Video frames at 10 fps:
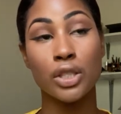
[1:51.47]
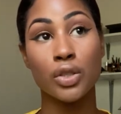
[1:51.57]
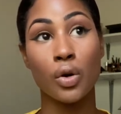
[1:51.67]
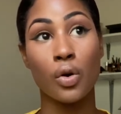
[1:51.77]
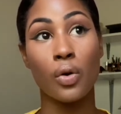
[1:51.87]

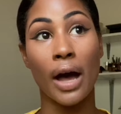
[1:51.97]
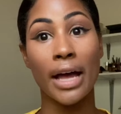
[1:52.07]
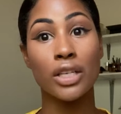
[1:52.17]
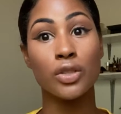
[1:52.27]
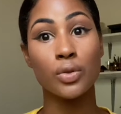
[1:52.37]
So I
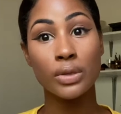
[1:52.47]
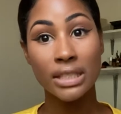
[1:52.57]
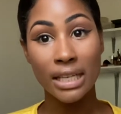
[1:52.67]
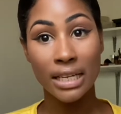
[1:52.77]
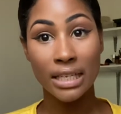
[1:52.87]
do
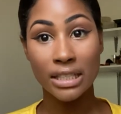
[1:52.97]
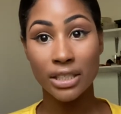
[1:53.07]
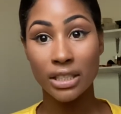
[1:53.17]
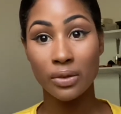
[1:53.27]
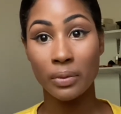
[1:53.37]
stand a
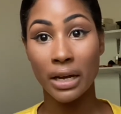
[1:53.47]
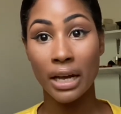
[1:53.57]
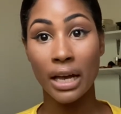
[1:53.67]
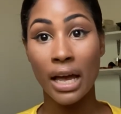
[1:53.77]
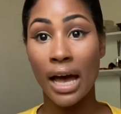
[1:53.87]
certain
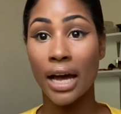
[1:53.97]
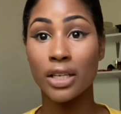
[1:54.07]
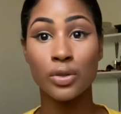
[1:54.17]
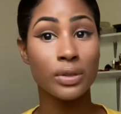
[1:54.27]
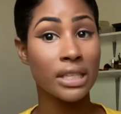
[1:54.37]
way, I
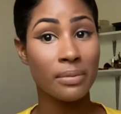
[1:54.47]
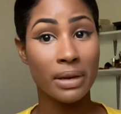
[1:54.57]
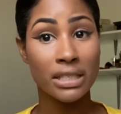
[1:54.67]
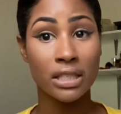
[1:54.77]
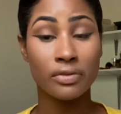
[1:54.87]
do take my
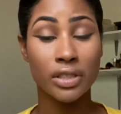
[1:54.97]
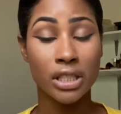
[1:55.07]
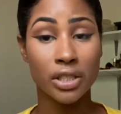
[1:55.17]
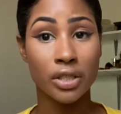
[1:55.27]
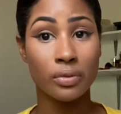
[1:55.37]
selfies a
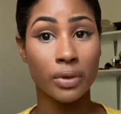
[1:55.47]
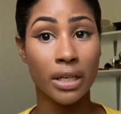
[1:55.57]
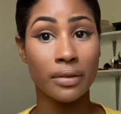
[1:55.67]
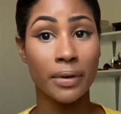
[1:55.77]
certain way.